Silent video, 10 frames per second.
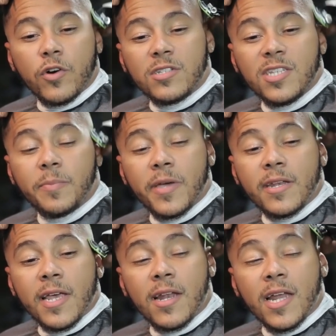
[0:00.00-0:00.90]
got
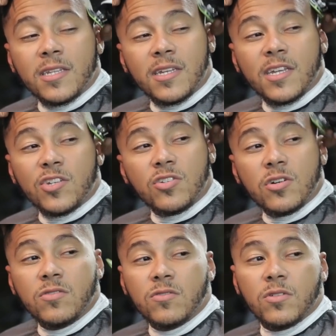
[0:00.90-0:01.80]
T-Pain headlining the next
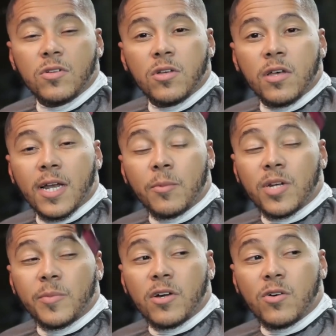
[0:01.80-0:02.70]
show, and I'm
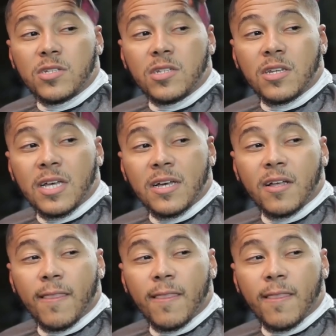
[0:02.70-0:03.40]
going to be hosting that.